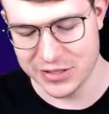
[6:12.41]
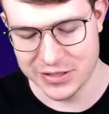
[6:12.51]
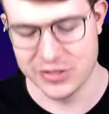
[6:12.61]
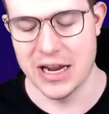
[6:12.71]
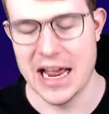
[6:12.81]

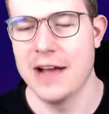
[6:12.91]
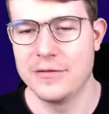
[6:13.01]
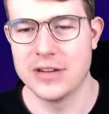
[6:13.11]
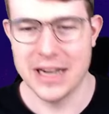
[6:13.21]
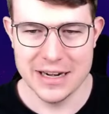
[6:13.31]
So I have to
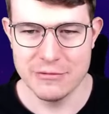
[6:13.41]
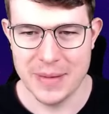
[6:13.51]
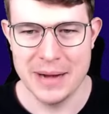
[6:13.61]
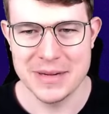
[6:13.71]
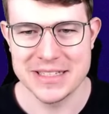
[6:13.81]
kind of
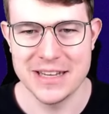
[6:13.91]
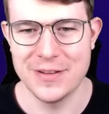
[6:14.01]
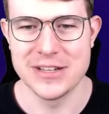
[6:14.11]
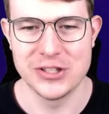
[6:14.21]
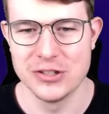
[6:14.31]
remind myself I
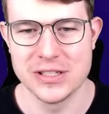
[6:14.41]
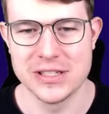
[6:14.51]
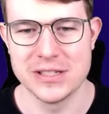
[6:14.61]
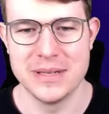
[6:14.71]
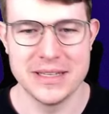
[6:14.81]
shouldn't
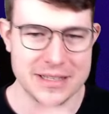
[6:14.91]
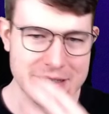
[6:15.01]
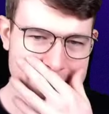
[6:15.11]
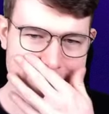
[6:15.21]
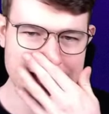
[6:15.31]
split
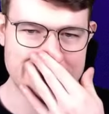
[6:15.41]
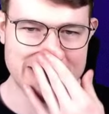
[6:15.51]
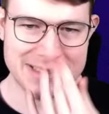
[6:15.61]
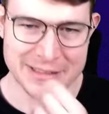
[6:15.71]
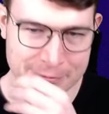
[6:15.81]
this,
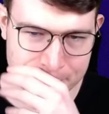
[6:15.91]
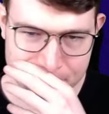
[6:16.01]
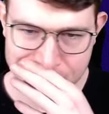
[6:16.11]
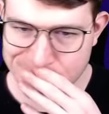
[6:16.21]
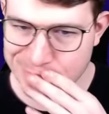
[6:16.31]
card
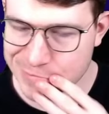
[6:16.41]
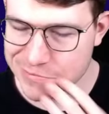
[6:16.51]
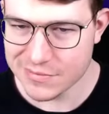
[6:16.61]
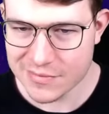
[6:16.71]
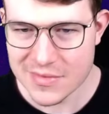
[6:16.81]

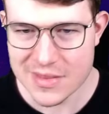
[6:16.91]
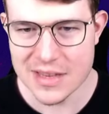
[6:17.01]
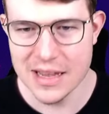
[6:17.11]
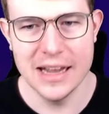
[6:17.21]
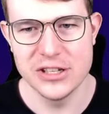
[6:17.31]

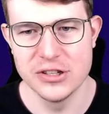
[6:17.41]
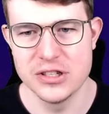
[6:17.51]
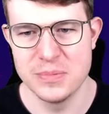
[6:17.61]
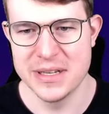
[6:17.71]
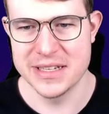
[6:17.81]

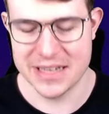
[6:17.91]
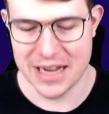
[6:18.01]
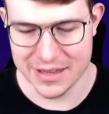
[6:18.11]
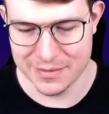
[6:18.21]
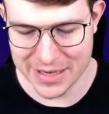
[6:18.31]

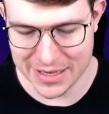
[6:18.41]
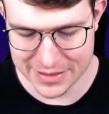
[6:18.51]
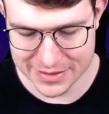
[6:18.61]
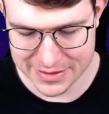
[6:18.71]
in the back.